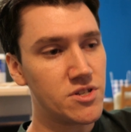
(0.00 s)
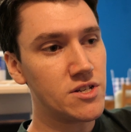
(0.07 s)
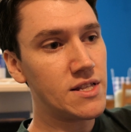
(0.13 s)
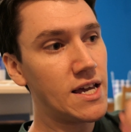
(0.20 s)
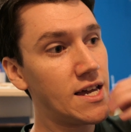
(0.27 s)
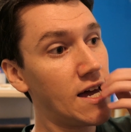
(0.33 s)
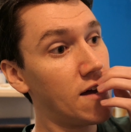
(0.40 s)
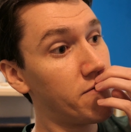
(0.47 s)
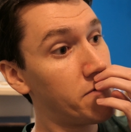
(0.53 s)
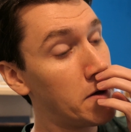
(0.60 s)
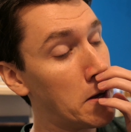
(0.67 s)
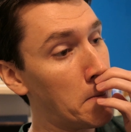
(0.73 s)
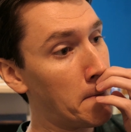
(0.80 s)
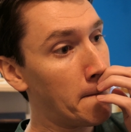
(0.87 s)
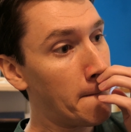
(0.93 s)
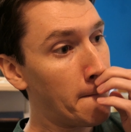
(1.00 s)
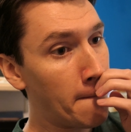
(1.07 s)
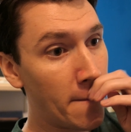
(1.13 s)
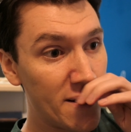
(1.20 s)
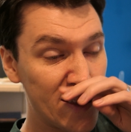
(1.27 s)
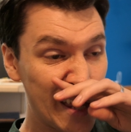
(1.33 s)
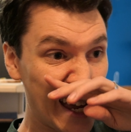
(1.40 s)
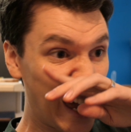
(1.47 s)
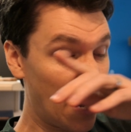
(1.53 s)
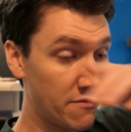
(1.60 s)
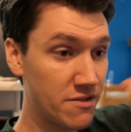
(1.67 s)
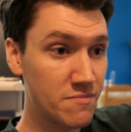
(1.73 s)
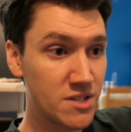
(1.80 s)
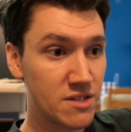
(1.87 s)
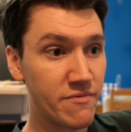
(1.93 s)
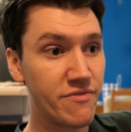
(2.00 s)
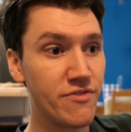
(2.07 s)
So they gave him they gave him some